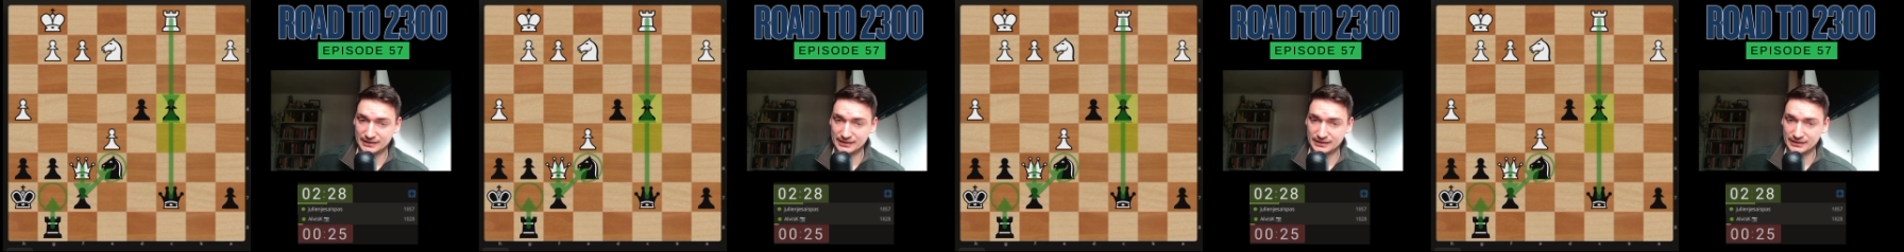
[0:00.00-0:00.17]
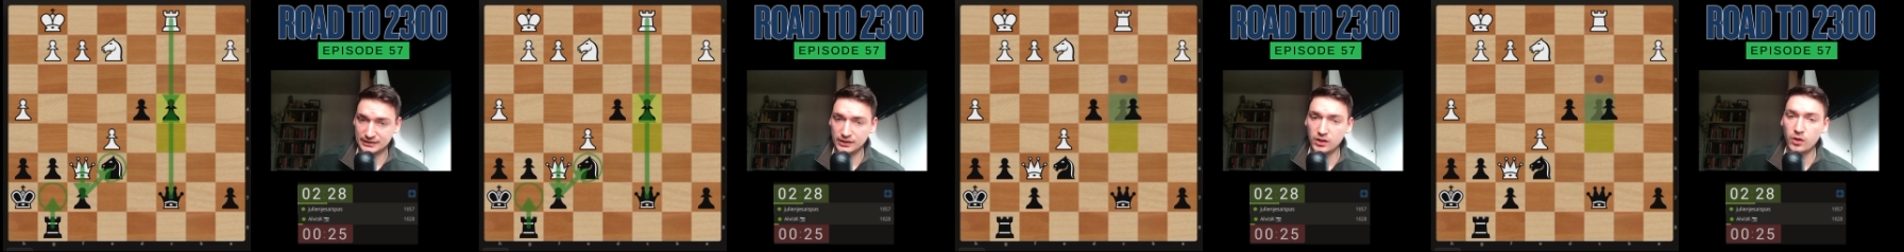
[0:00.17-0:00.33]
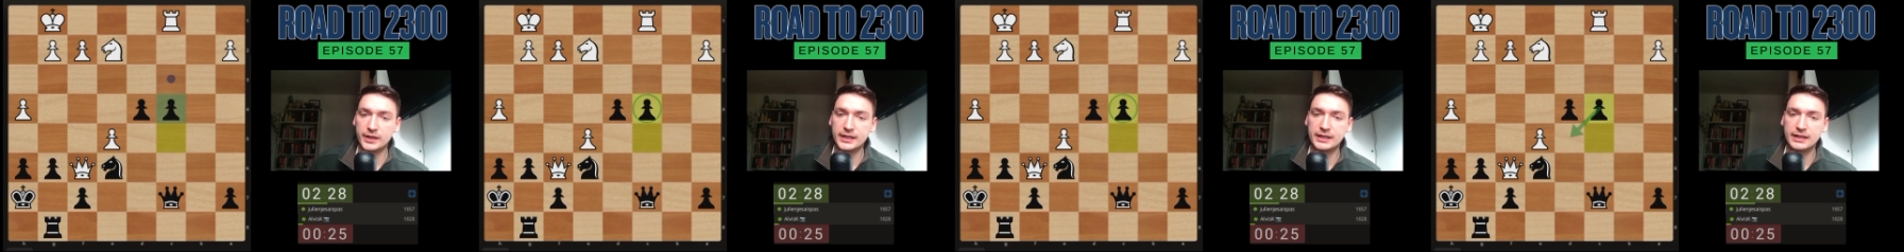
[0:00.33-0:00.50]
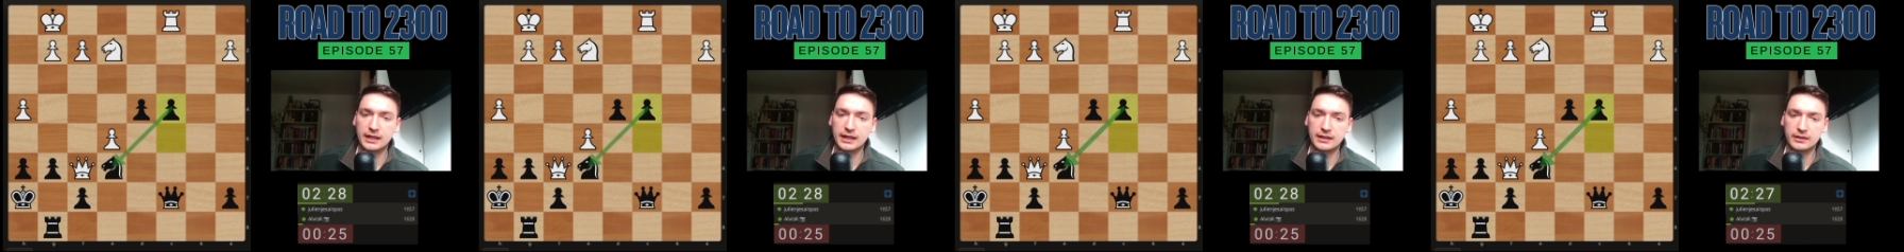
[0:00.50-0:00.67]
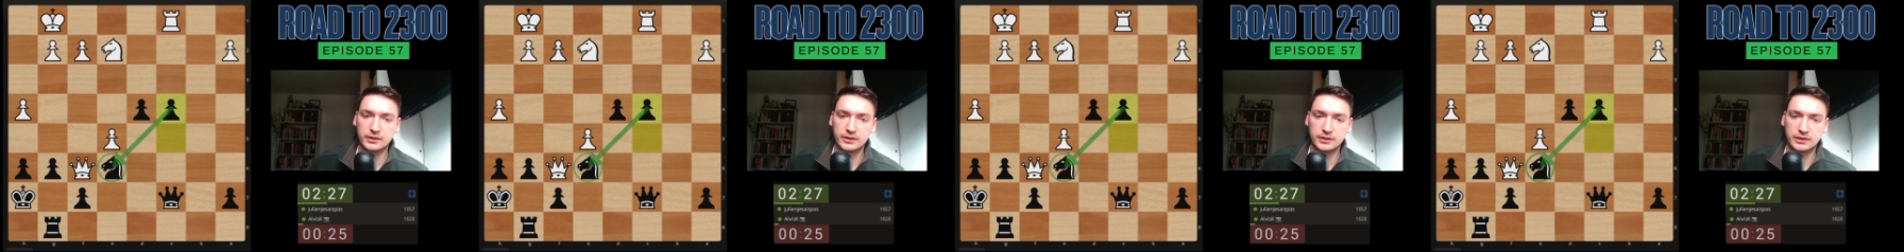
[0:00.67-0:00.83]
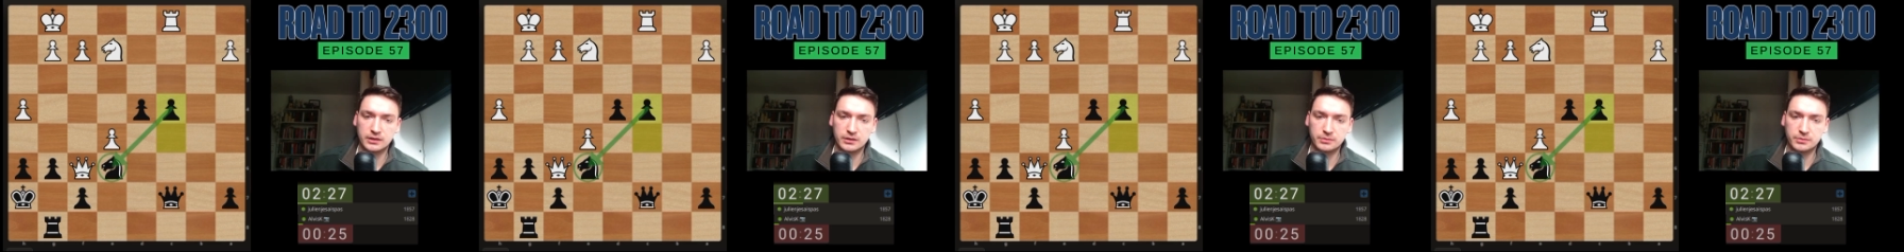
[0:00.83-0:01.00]
No, he can't
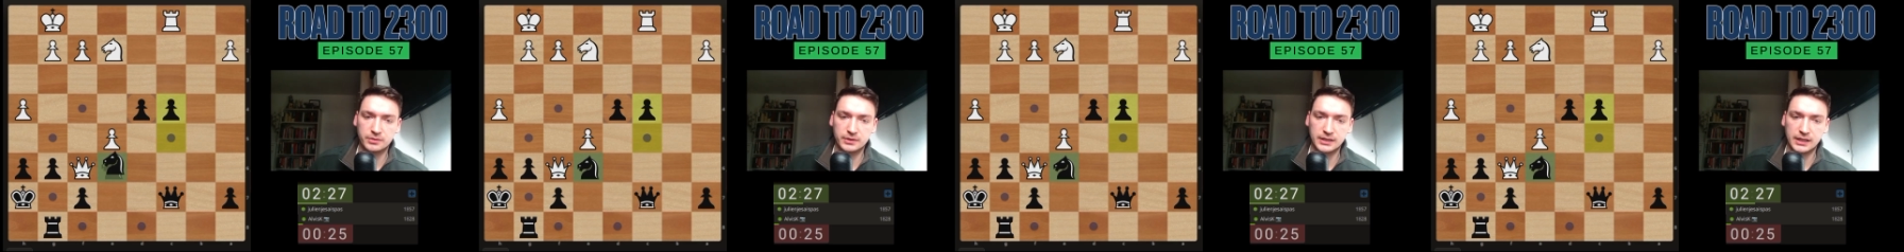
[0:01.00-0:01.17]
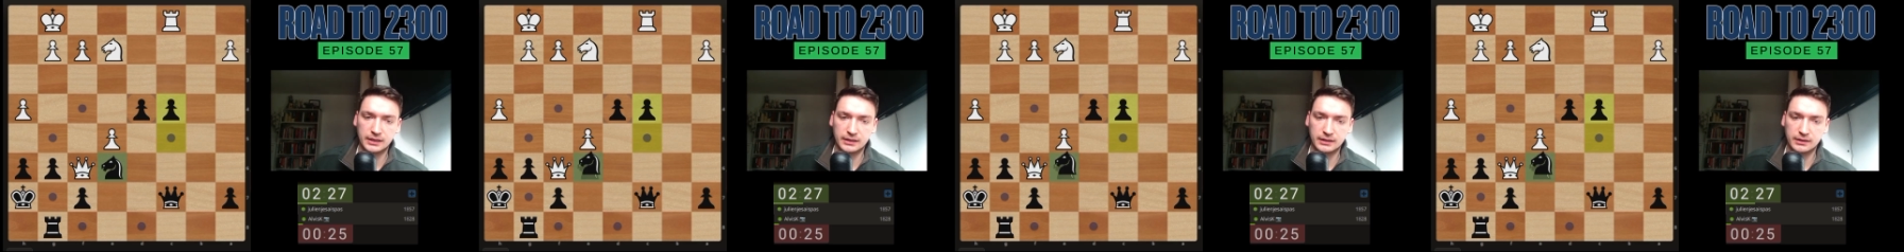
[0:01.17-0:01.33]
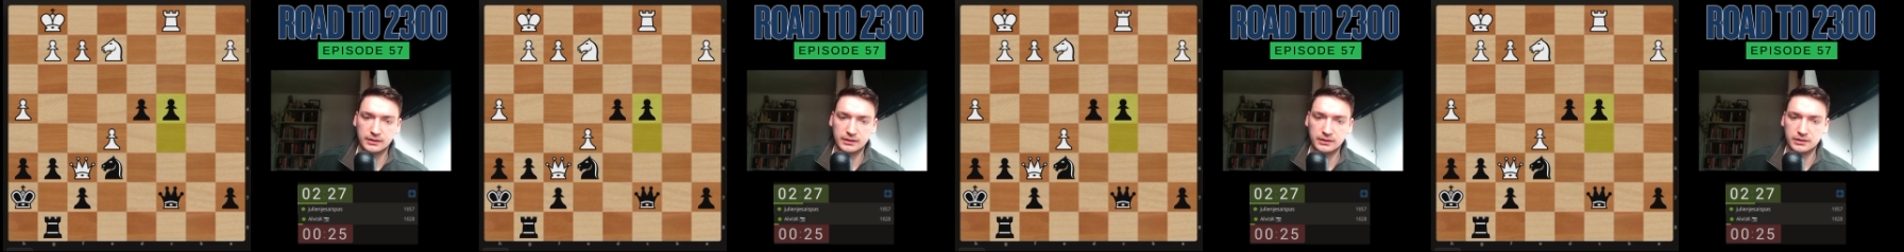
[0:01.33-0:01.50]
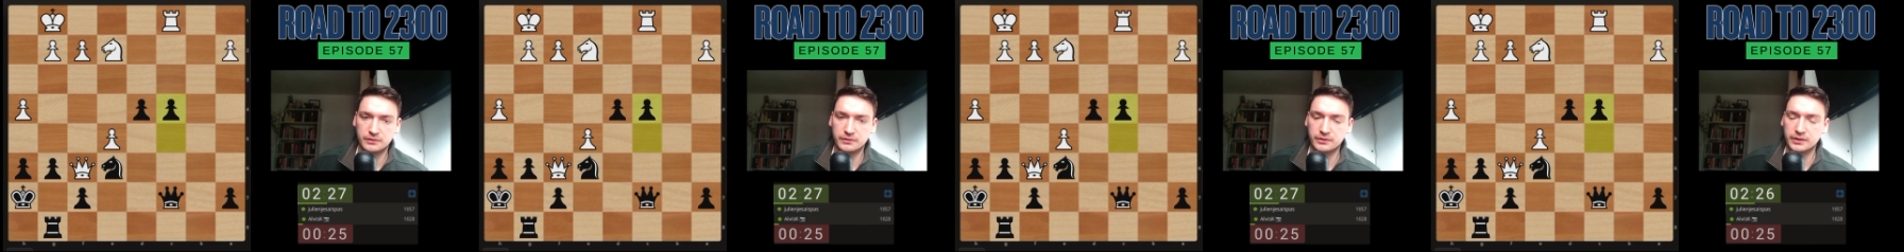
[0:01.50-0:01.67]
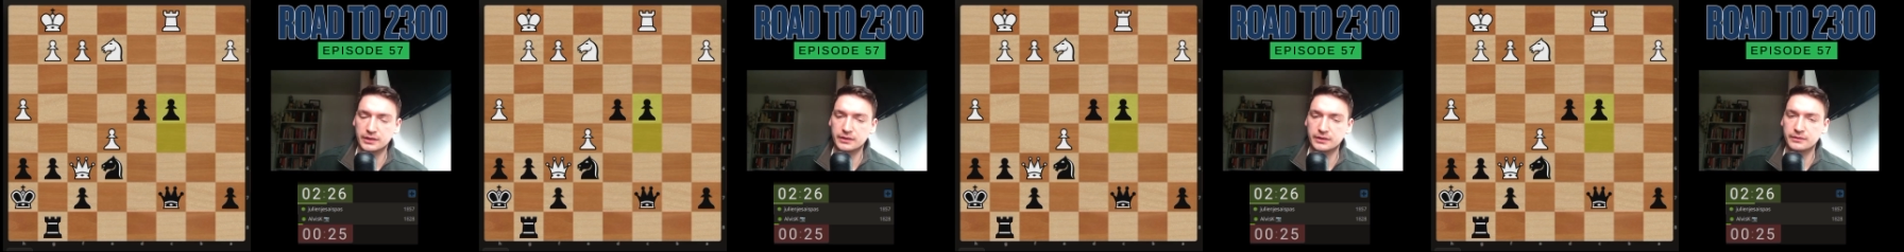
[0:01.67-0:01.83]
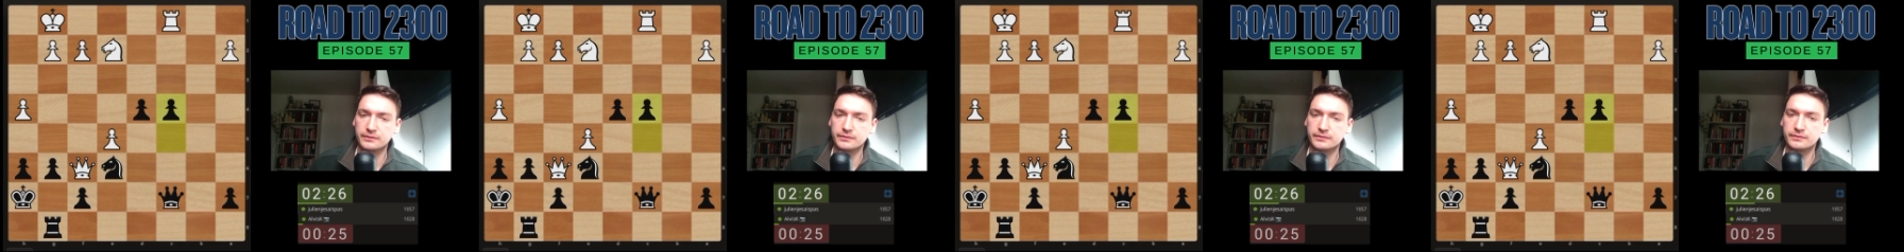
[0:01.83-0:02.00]
because it's protected. That's
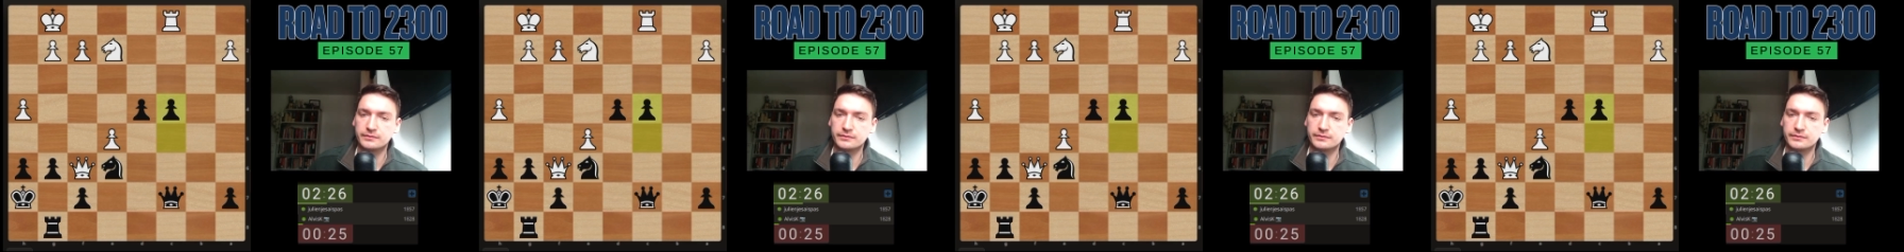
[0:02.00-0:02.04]
fine.